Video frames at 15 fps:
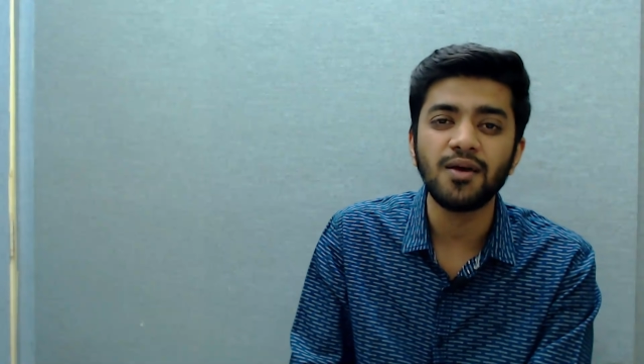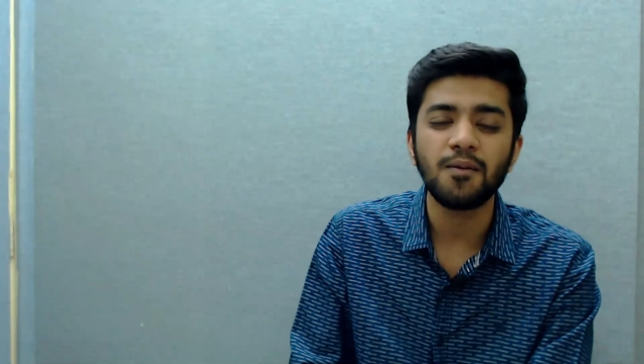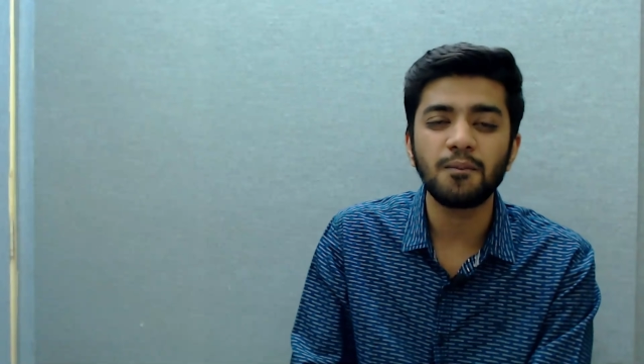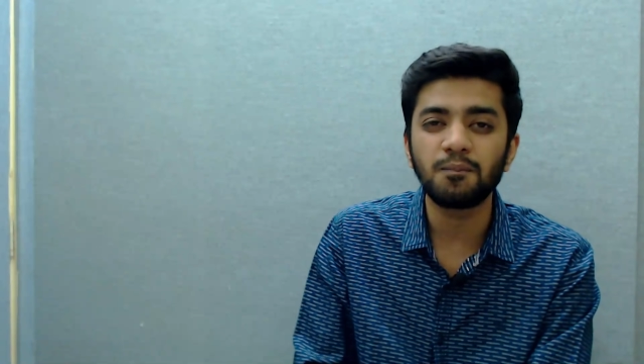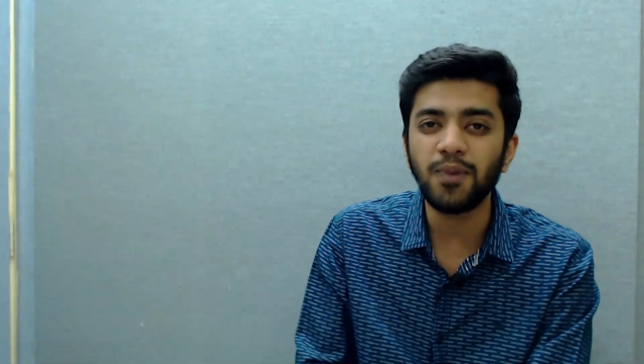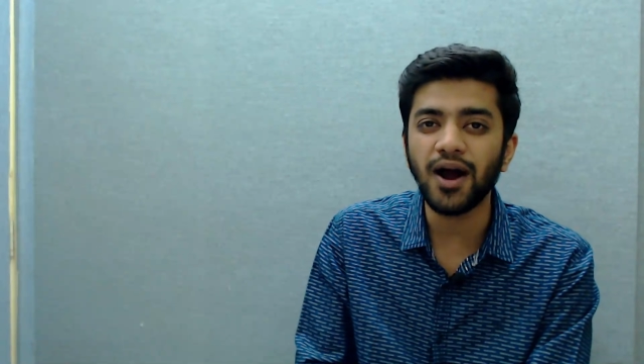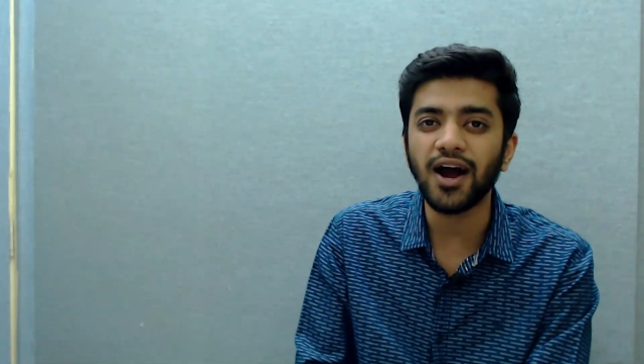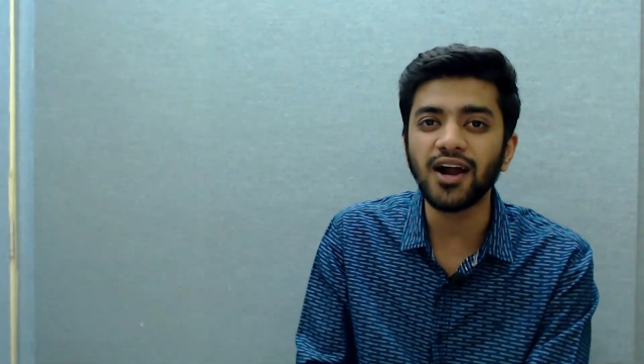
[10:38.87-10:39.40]

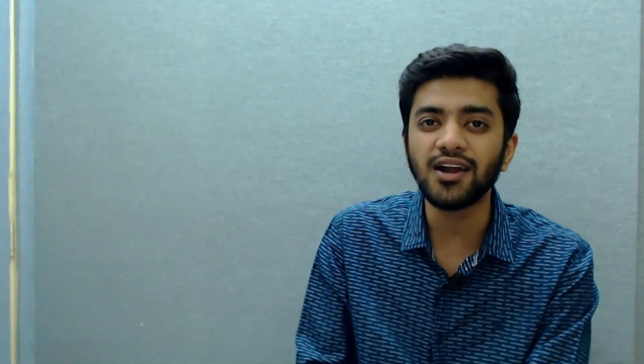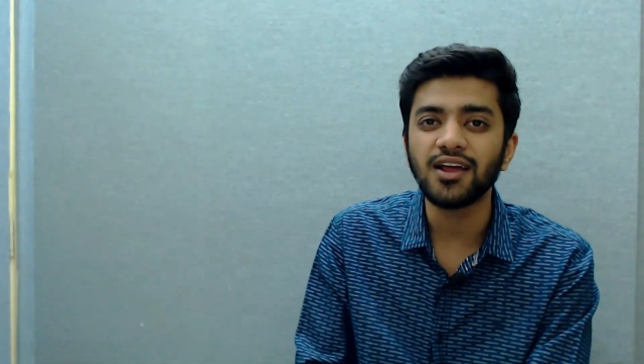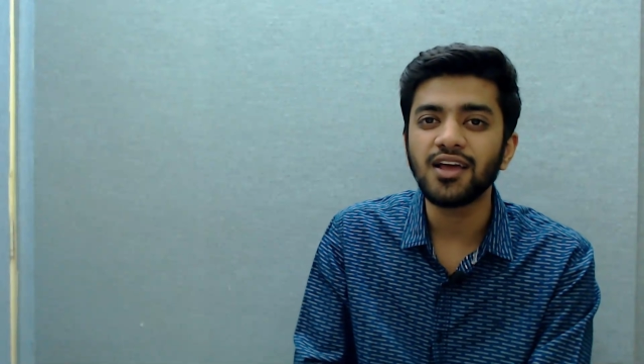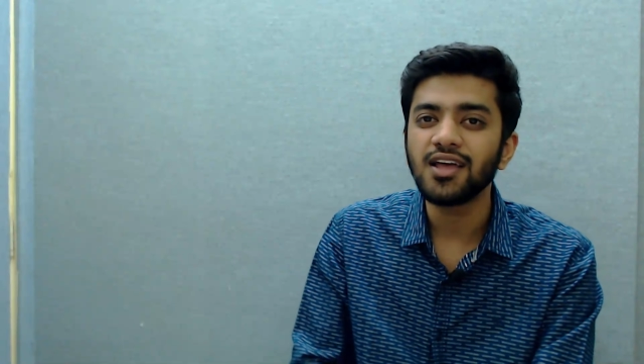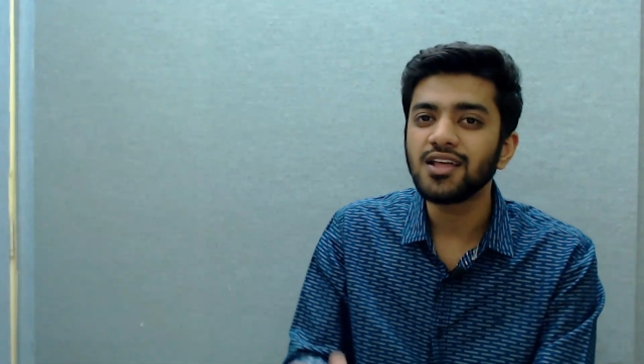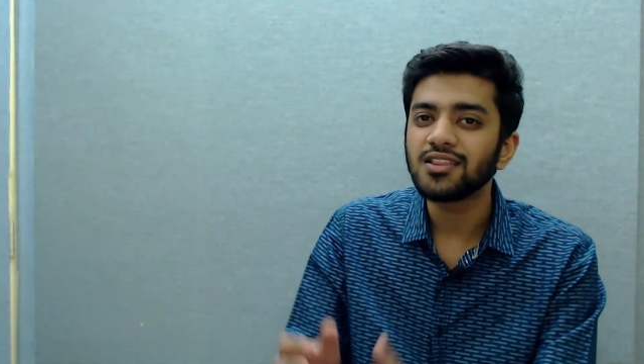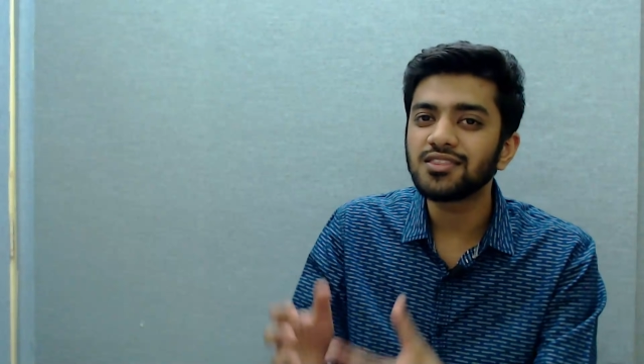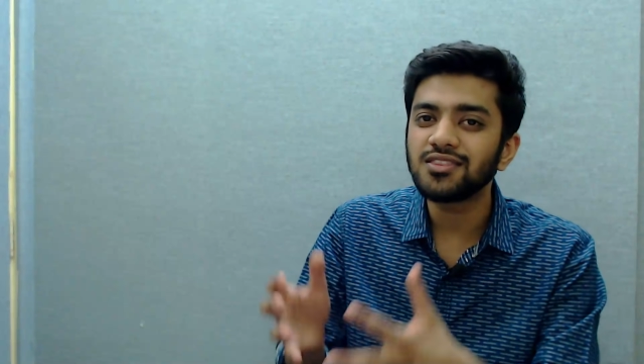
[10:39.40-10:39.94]
but
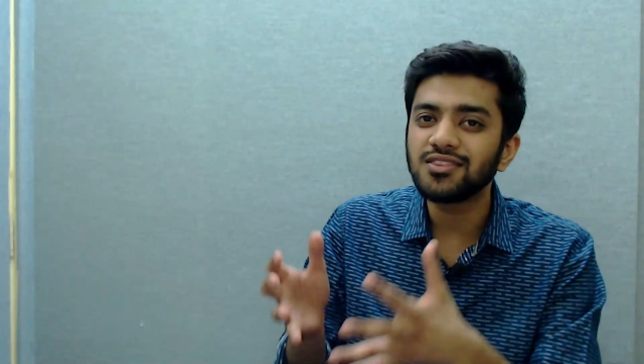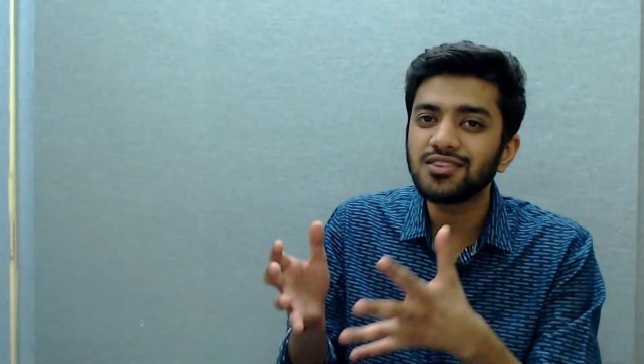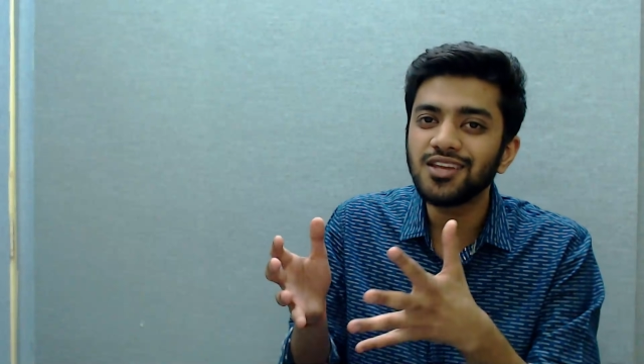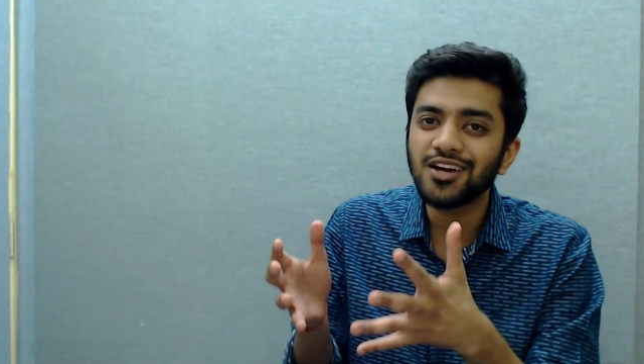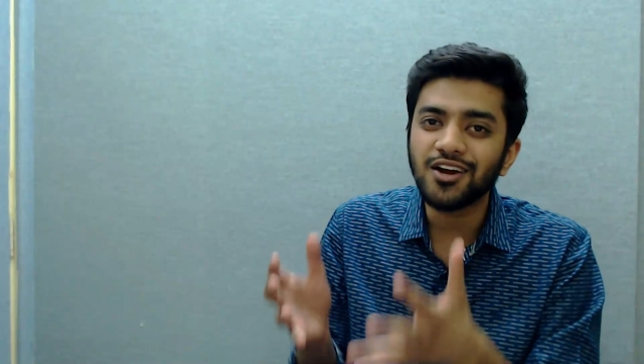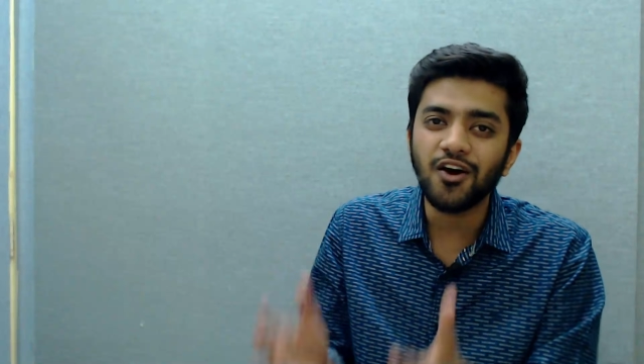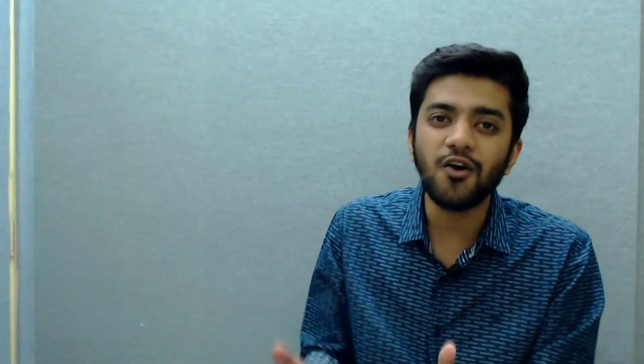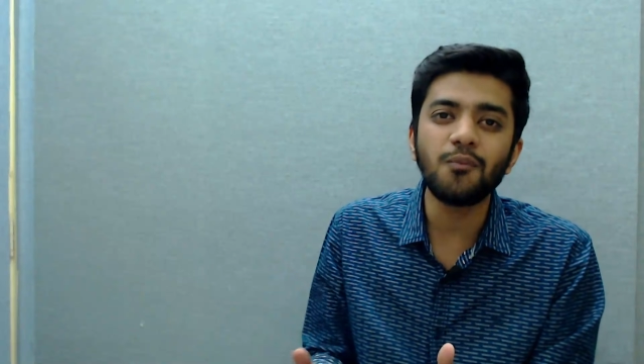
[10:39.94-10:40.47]
the
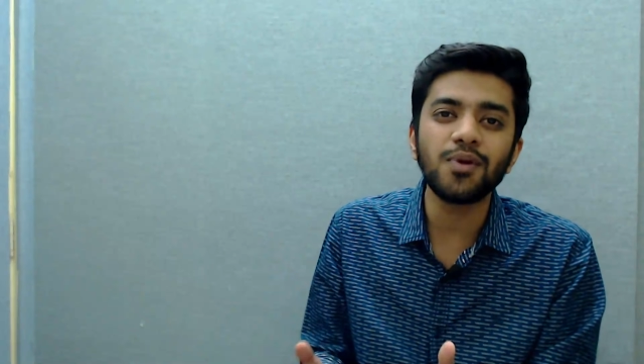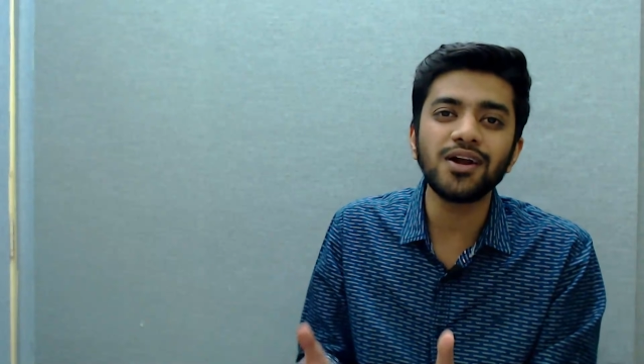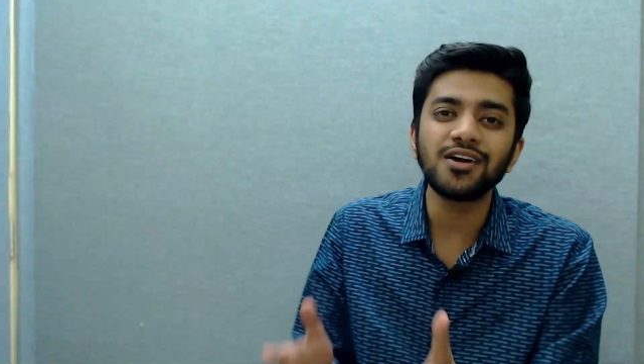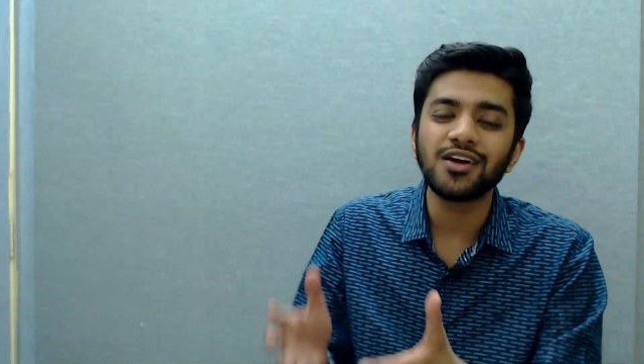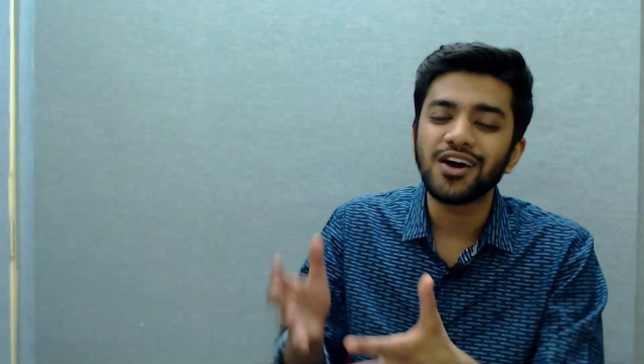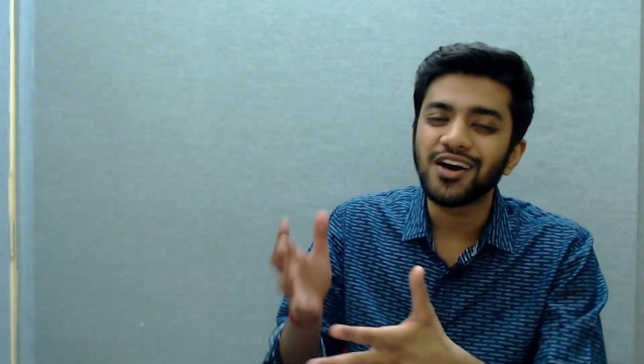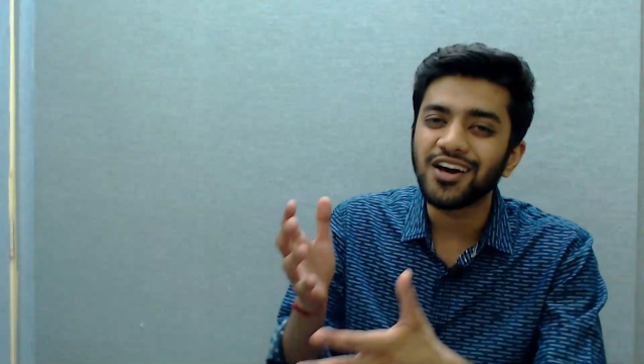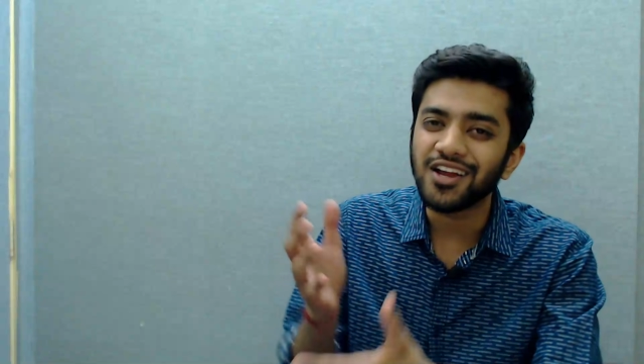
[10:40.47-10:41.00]
government
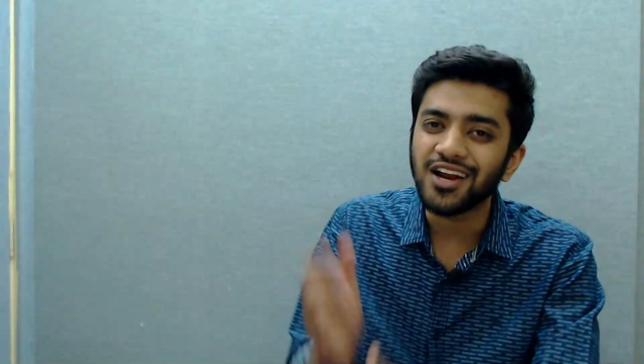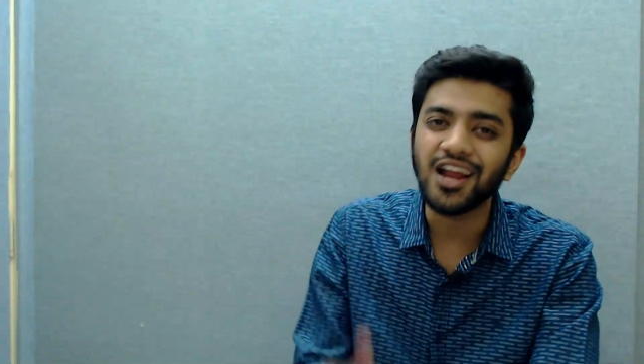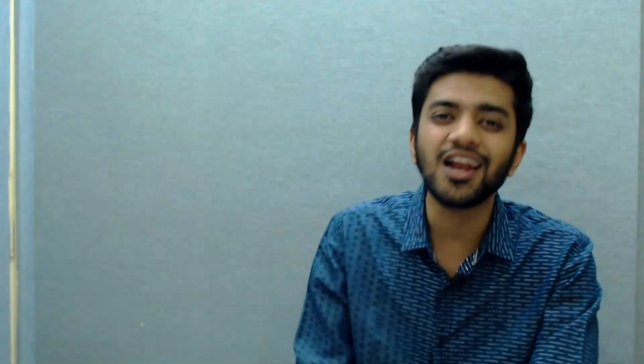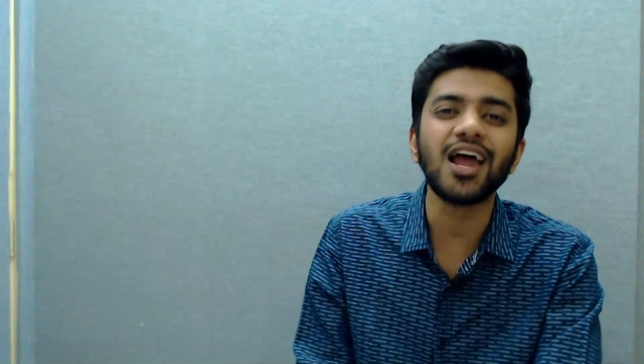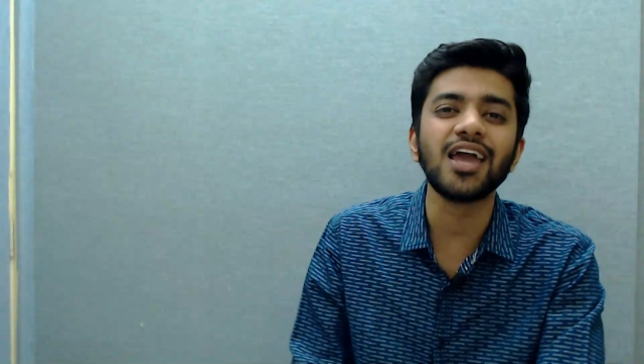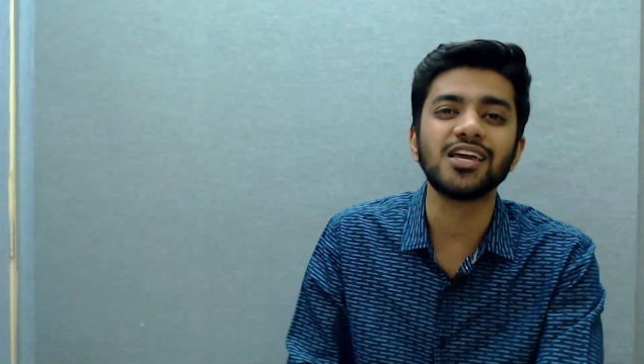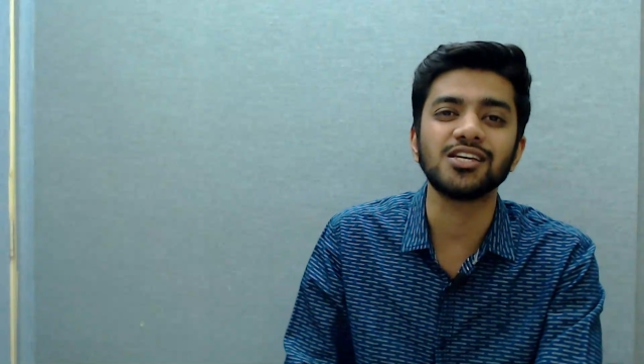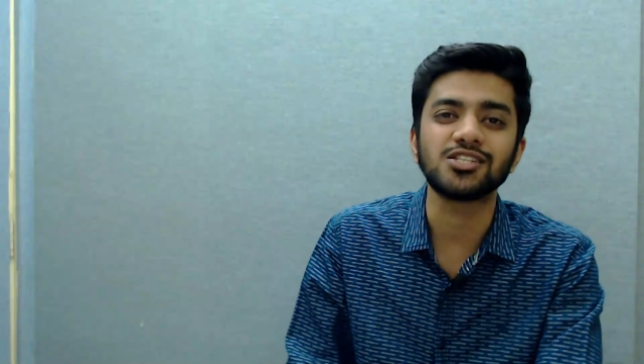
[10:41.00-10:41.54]

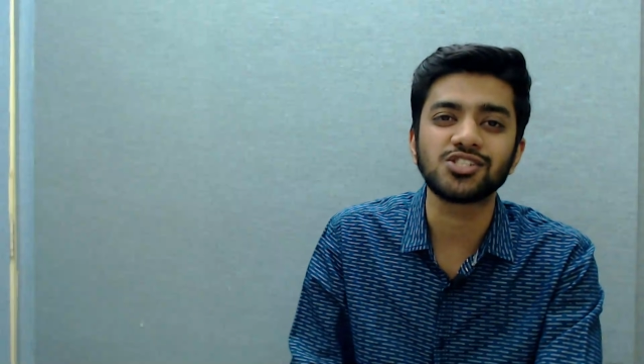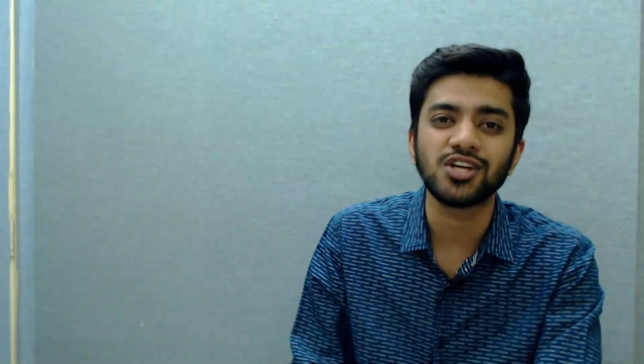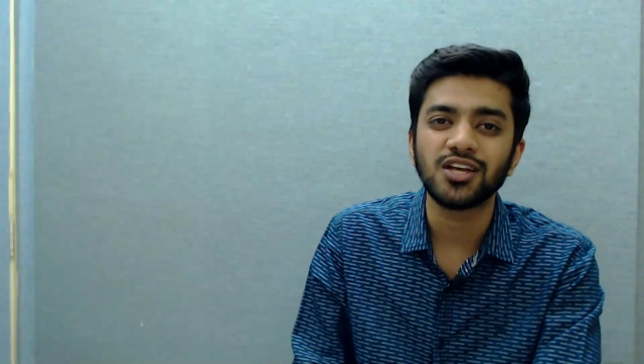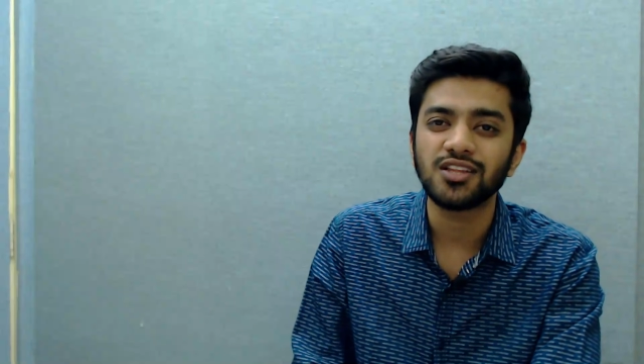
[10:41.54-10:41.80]
realized